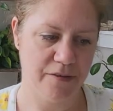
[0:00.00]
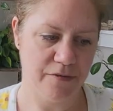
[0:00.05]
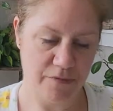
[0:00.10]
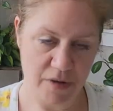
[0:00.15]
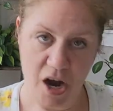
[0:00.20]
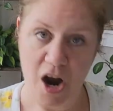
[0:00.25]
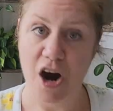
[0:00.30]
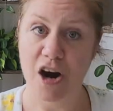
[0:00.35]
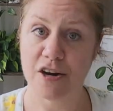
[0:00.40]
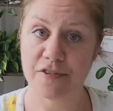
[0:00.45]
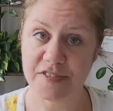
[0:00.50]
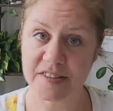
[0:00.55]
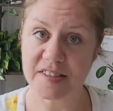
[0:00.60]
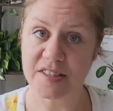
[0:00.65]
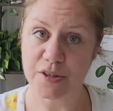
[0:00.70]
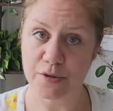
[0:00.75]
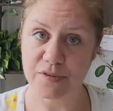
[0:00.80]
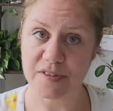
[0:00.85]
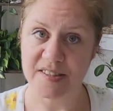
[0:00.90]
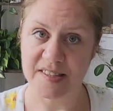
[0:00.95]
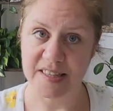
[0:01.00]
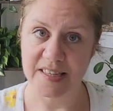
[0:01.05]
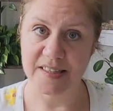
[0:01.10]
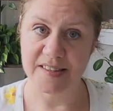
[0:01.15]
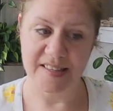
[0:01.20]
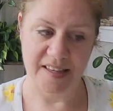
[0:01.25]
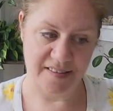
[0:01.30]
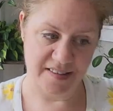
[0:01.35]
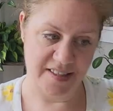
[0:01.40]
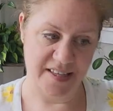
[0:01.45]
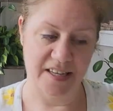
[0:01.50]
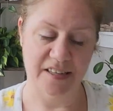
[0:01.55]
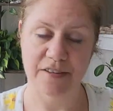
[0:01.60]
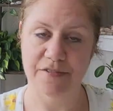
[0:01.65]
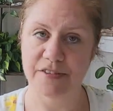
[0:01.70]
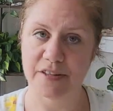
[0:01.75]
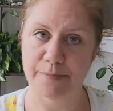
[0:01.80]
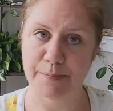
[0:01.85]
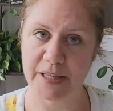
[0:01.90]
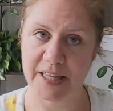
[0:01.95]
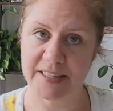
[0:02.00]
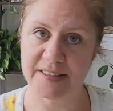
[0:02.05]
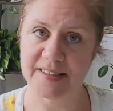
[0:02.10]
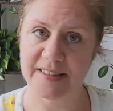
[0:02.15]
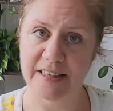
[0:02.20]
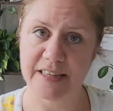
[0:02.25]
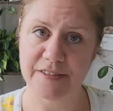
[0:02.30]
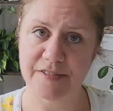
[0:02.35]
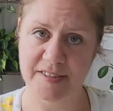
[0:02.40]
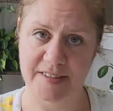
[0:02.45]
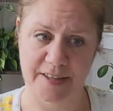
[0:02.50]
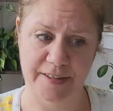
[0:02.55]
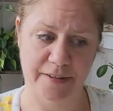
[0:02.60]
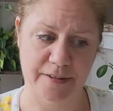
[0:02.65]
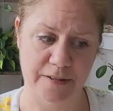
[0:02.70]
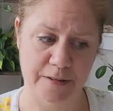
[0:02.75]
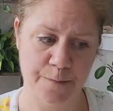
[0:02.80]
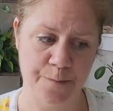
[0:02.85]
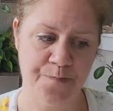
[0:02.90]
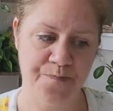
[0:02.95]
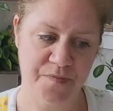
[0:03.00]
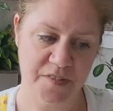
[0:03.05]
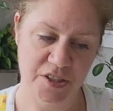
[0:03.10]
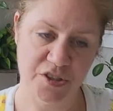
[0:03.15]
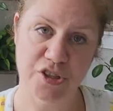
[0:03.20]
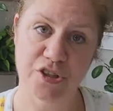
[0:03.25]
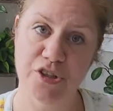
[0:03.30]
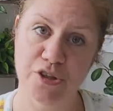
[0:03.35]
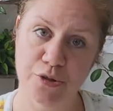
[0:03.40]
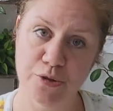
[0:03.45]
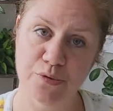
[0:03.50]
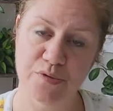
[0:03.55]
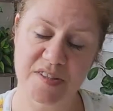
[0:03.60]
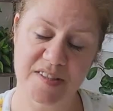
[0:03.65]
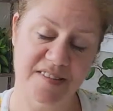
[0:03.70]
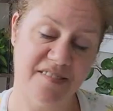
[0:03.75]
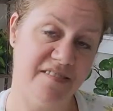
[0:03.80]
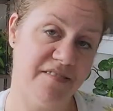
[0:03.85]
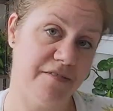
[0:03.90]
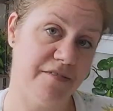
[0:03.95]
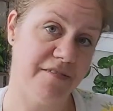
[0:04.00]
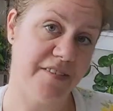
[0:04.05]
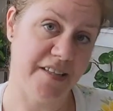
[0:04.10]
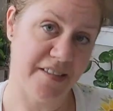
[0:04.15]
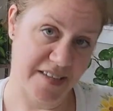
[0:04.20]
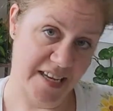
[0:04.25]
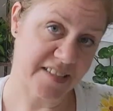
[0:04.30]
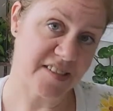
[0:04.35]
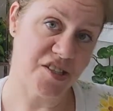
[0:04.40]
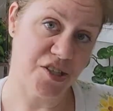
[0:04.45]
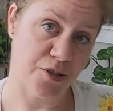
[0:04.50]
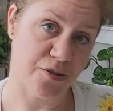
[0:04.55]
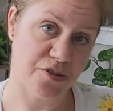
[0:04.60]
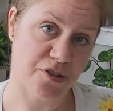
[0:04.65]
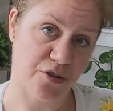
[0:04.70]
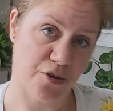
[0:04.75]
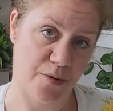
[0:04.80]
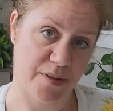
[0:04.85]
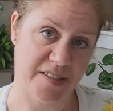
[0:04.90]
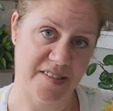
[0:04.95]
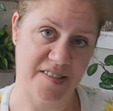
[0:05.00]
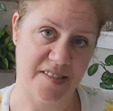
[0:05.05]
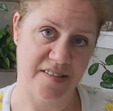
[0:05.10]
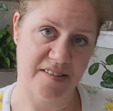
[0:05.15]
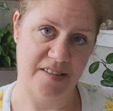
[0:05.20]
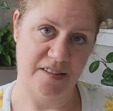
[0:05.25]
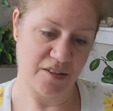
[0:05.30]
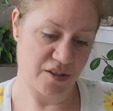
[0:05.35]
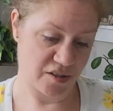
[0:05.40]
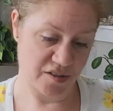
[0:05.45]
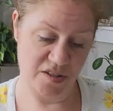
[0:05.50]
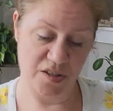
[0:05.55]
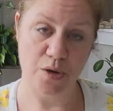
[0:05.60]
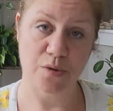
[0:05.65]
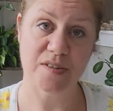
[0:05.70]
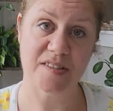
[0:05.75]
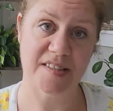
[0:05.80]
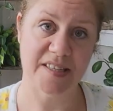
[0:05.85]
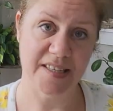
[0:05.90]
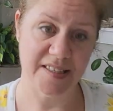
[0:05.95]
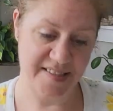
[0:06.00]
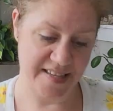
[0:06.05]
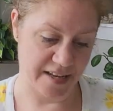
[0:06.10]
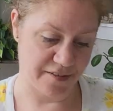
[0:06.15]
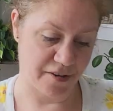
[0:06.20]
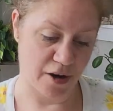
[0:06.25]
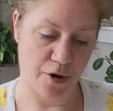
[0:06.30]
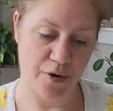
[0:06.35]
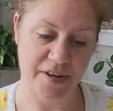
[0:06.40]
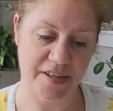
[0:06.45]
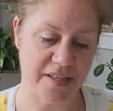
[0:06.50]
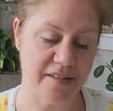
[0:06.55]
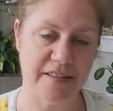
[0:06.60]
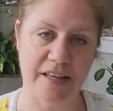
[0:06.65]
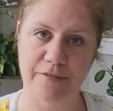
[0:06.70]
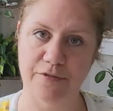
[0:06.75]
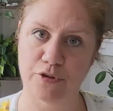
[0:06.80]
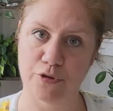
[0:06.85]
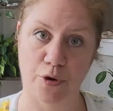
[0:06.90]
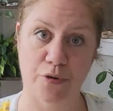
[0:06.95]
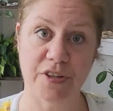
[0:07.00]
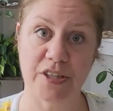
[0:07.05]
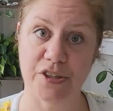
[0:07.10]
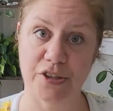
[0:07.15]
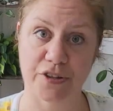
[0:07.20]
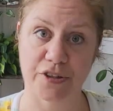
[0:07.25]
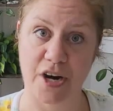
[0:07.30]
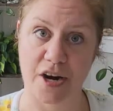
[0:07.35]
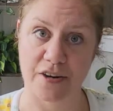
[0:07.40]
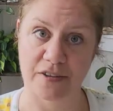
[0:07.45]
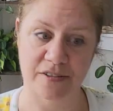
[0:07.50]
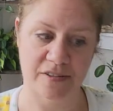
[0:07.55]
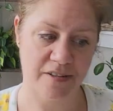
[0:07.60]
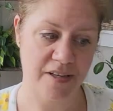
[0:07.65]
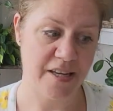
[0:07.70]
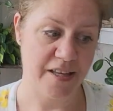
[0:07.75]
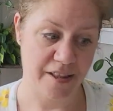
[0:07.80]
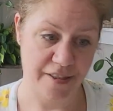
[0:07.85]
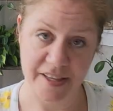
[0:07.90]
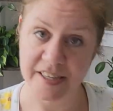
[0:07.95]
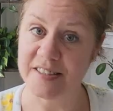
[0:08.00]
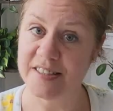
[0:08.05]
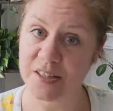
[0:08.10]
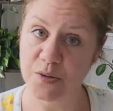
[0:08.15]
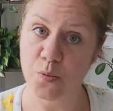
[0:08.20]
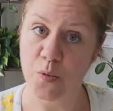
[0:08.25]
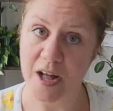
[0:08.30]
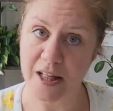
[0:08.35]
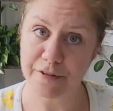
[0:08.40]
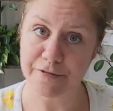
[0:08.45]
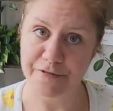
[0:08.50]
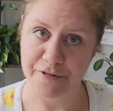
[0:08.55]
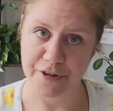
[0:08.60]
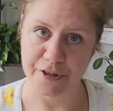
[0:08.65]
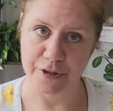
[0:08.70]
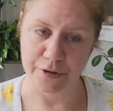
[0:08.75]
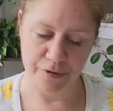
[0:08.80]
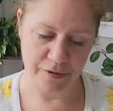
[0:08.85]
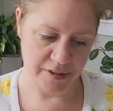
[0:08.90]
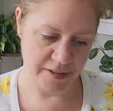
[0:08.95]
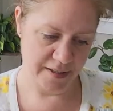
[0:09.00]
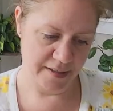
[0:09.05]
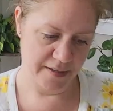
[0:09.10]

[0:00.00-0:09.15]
harvest those seeds at the end of the plant's life cycle to use in next year's growing season, because those seeds they've grown in your garden, they did well for you,